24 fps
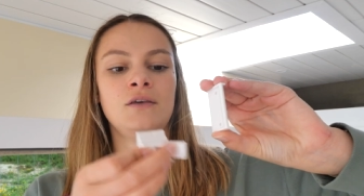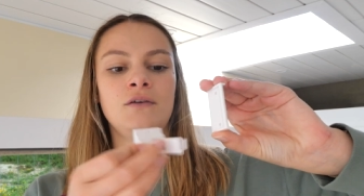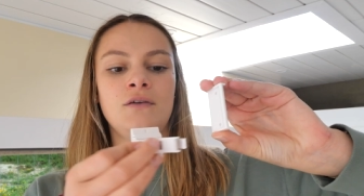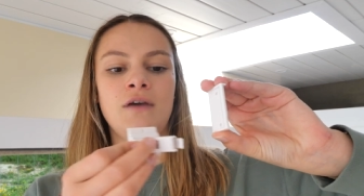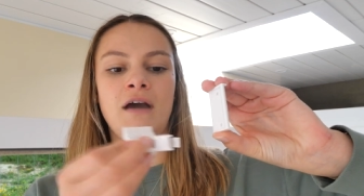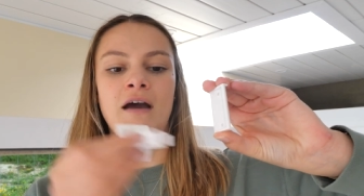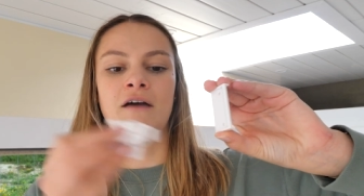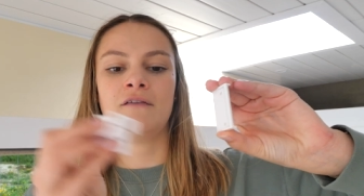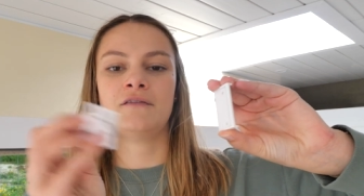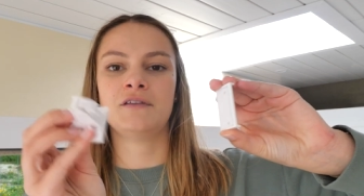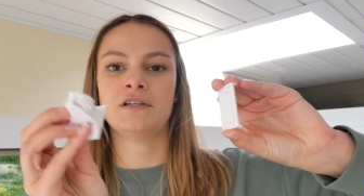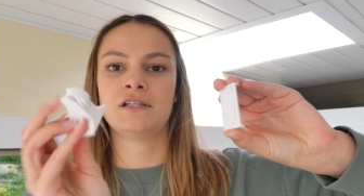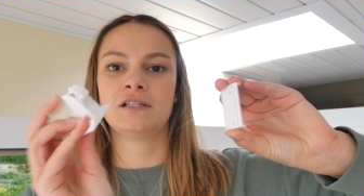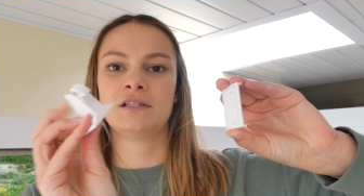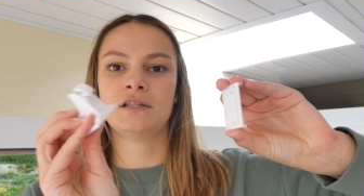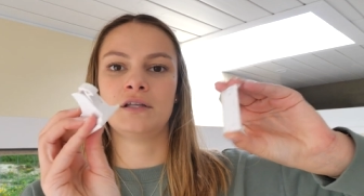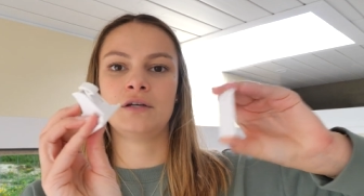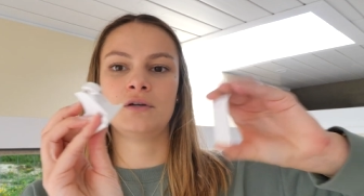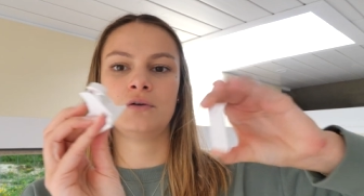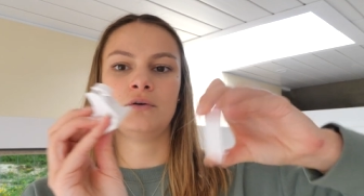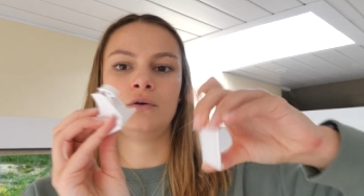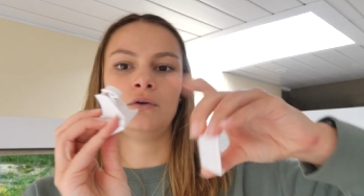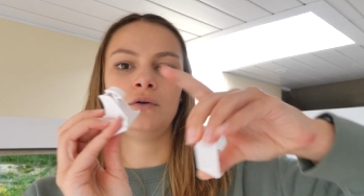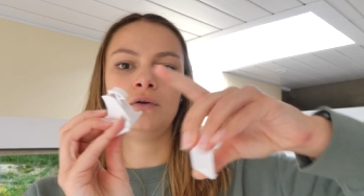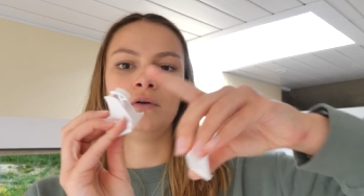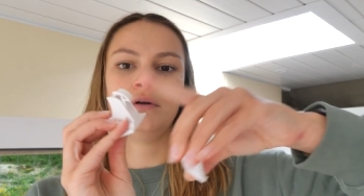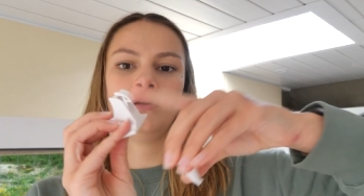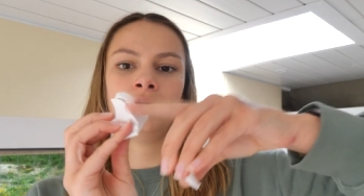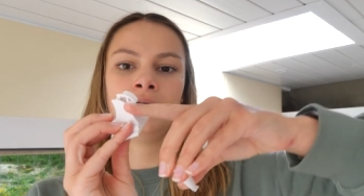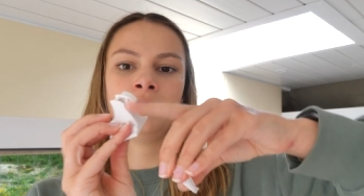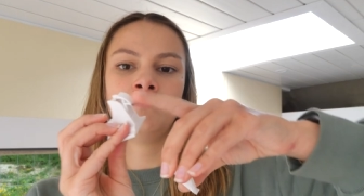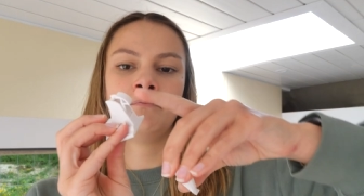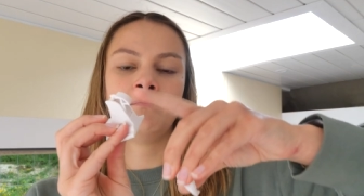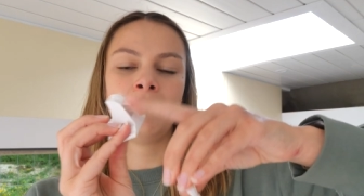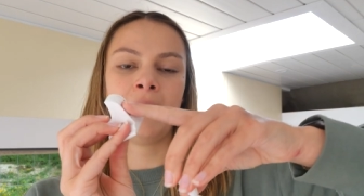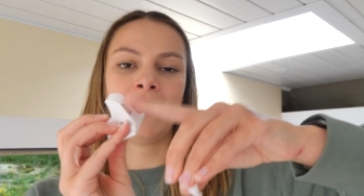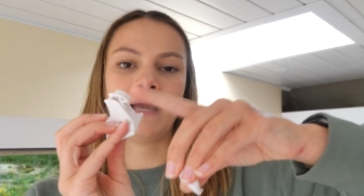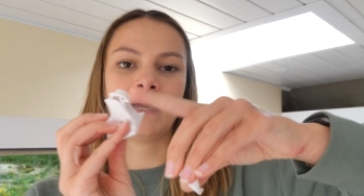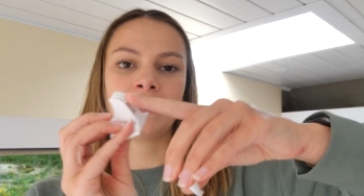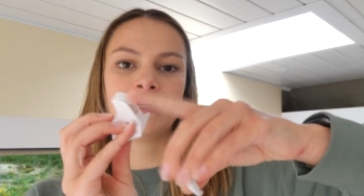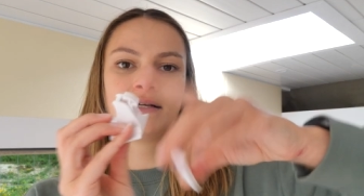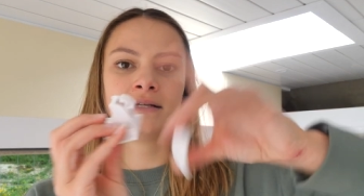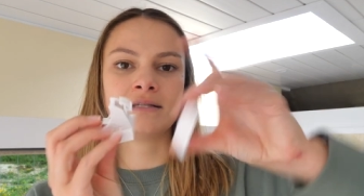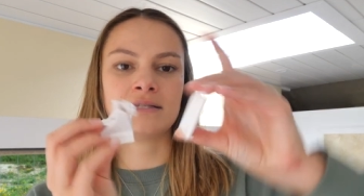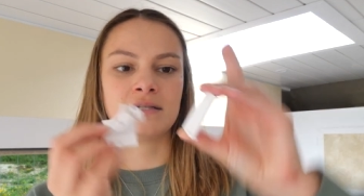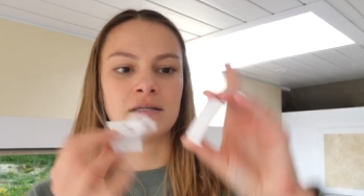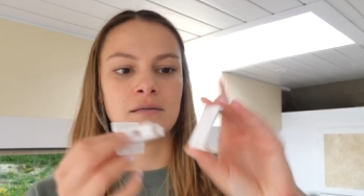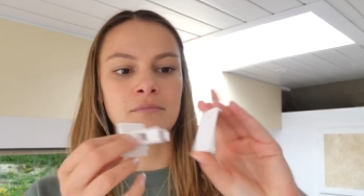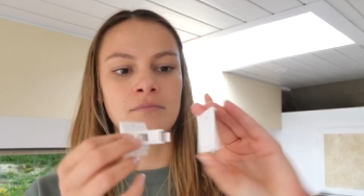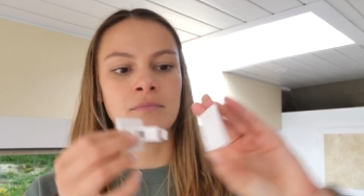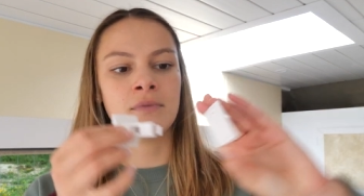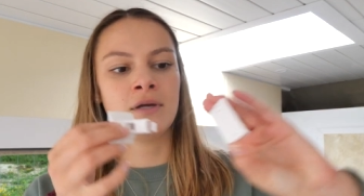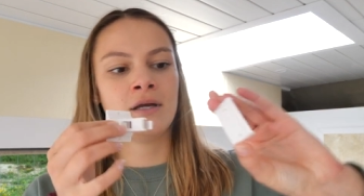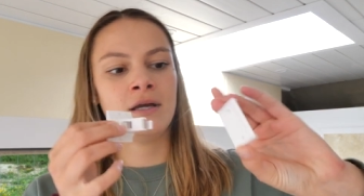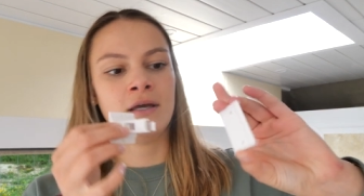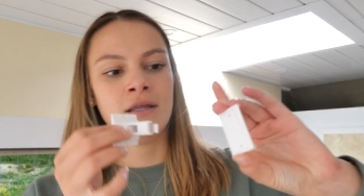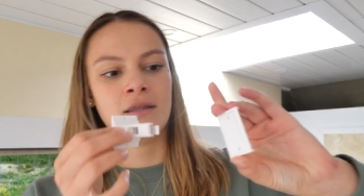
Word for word: you have this little mechanism